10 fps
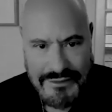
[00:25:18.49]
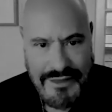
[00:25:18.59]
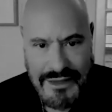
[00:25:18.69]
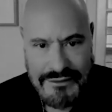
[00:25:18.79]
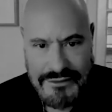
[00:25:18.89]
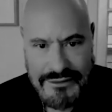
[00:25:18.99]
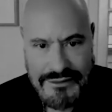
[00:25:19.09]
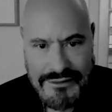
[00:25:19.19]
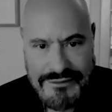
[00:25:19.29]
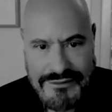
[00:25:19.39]

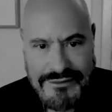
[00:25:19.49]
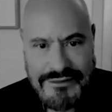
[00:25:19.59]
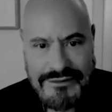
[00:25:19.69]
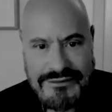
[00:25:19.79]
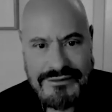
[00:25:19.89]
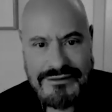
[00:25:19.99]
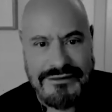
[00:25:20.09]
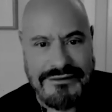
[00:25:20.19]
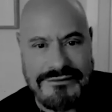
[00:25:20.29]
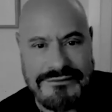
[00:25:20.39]
No,
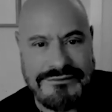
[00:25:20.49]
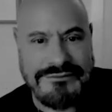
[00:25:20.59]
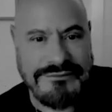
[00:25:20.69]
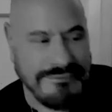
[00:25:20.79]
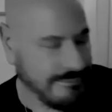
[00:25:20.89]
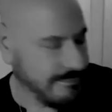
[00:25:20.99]
you know,